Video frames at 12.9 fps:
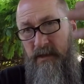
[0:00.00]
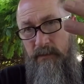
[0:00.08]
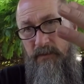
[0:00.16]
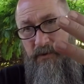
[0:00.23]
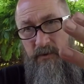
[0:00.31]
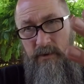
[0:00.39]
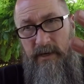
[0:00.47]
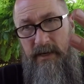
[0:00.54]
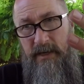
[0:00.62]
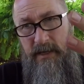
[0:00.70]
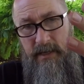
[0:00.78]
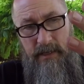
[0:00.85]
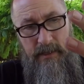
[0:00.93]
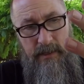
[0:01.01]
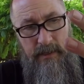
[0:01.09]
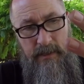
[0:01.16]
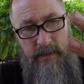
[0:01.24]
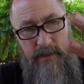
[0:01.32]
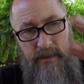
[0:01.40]
number 3
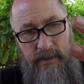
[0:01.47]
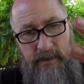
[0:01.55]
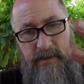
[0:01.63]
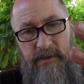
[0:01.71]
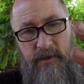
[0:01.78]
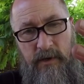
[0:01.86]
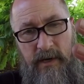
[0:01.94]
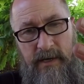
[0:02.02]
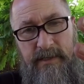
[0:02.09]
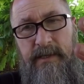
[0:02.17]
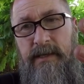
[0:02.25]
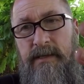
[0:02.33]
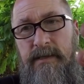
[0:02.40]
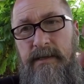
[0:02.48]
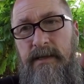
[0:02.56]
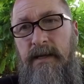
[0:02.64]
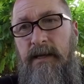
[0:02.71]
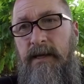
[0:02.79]
is crisis.